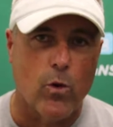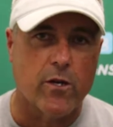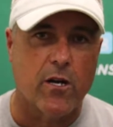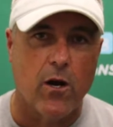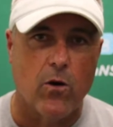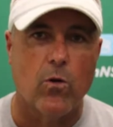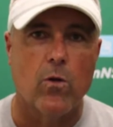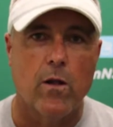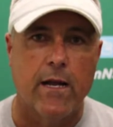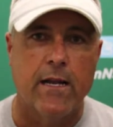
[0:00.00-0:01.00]
one
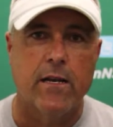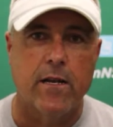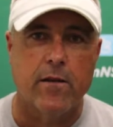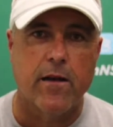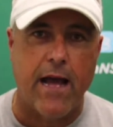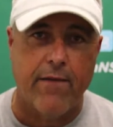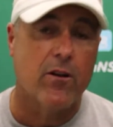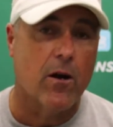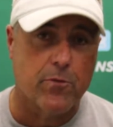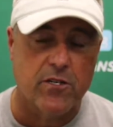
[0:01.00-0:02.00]
goal, and to have
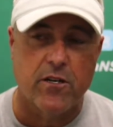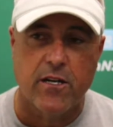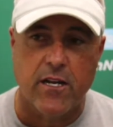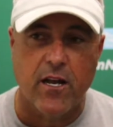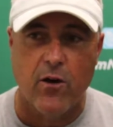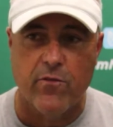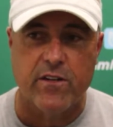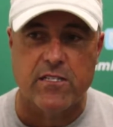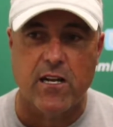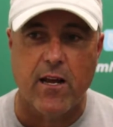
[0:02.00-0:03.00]
an opportunity to go
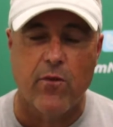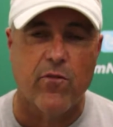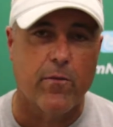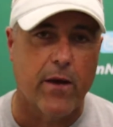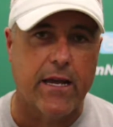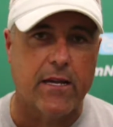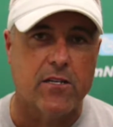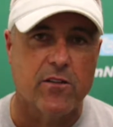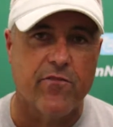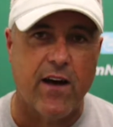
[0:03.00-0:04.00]
eventually, hopefully make
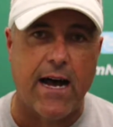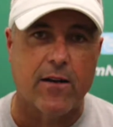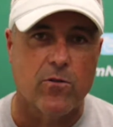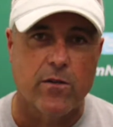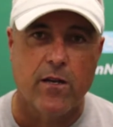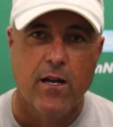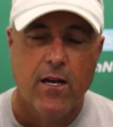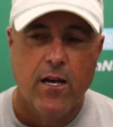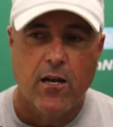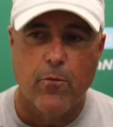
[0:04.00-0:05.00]
it to the final and
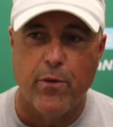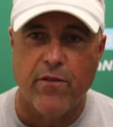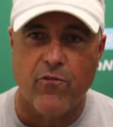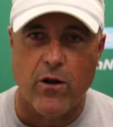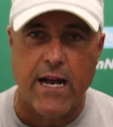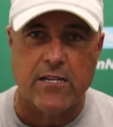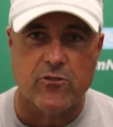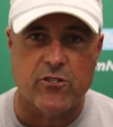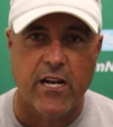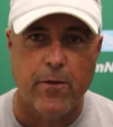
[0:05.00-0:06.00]
compete for a
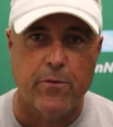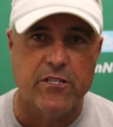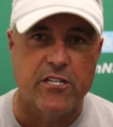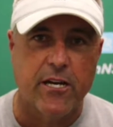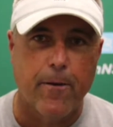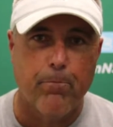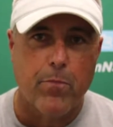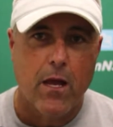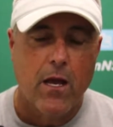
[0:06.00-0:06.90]
national championship,